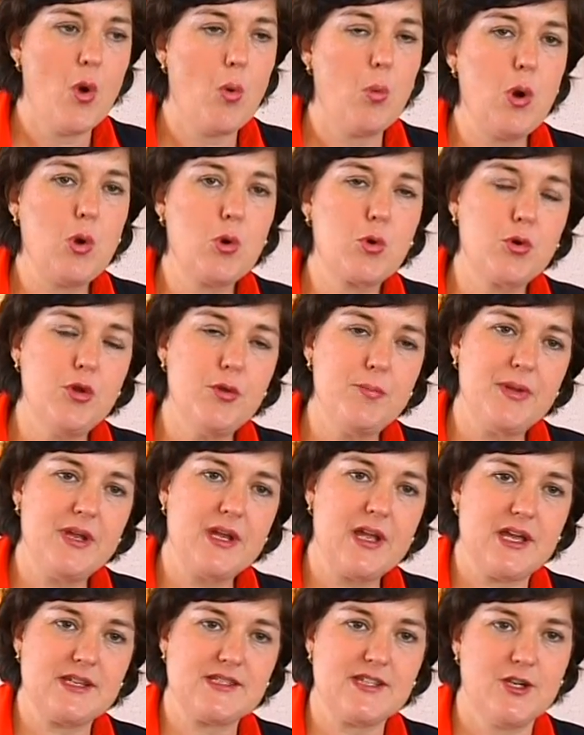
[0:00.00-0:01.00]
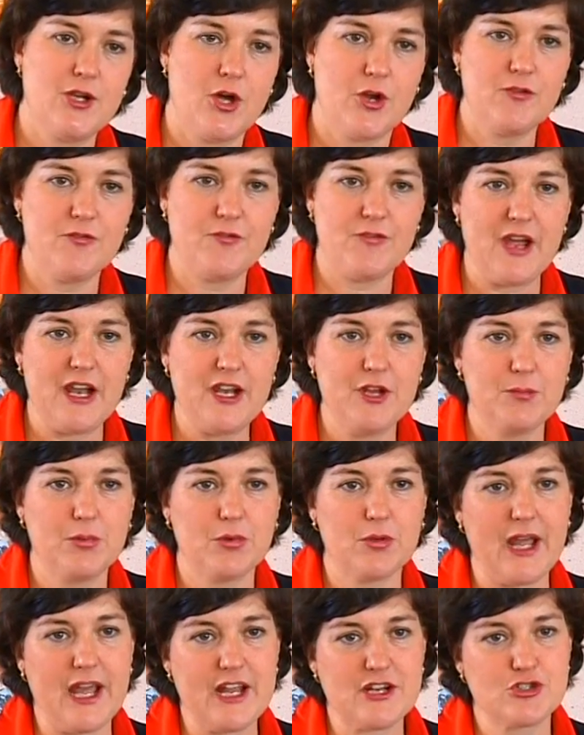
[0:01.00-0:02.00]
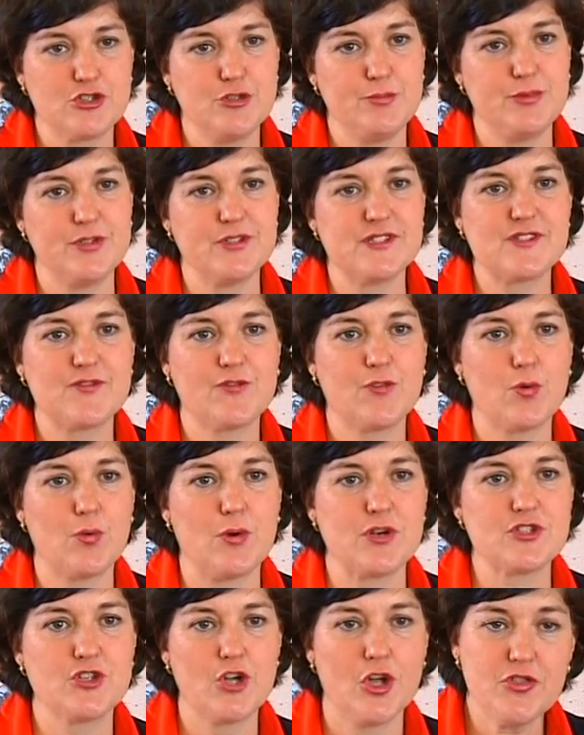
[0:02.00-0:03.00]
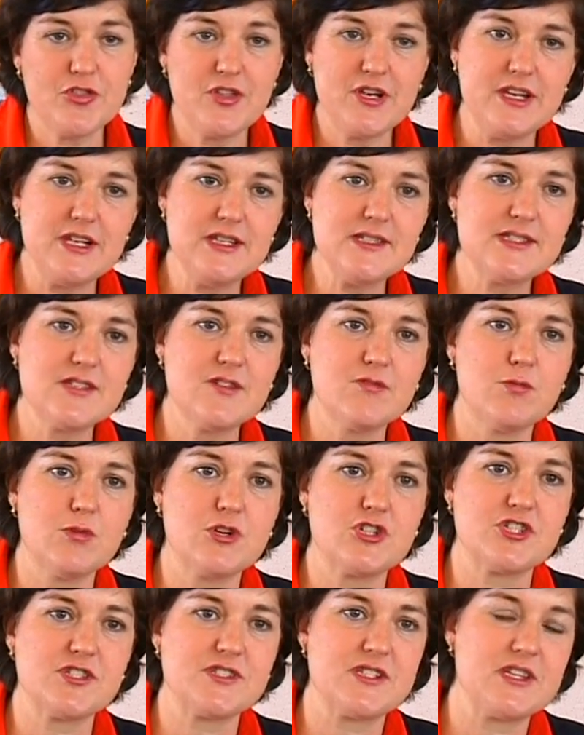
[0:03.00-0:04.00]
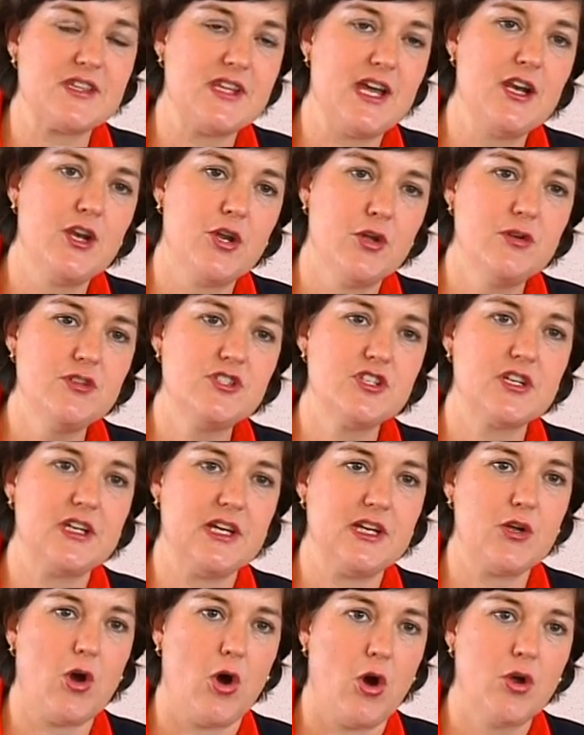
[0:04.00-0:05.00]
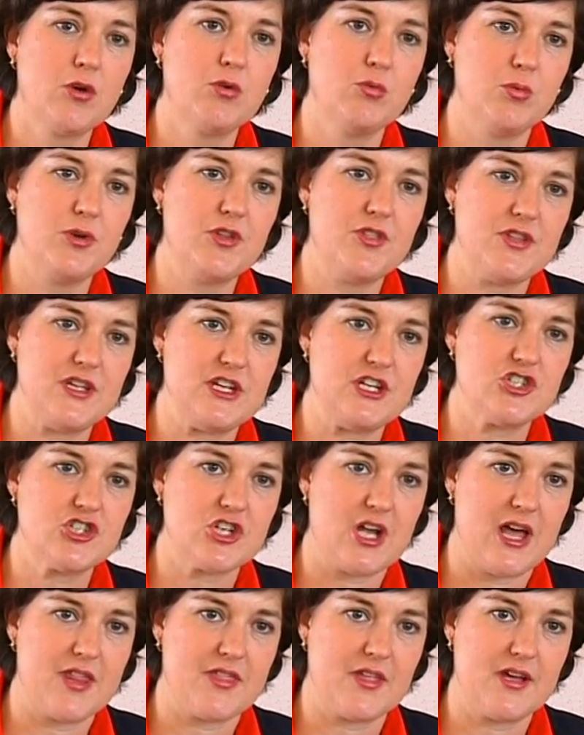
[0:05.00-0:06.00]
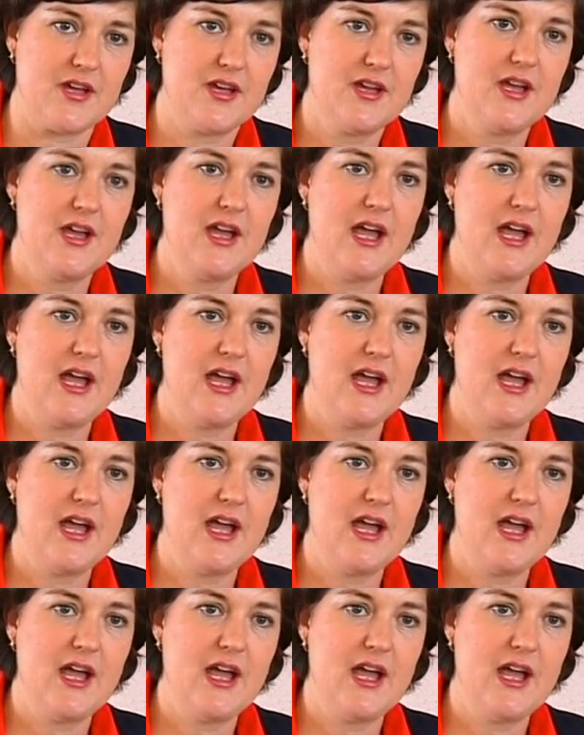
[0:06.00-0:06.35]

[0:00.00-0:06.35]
Well, grouping has a lot of valuable attributes for it, not the least of which is that they learn to get on with each other.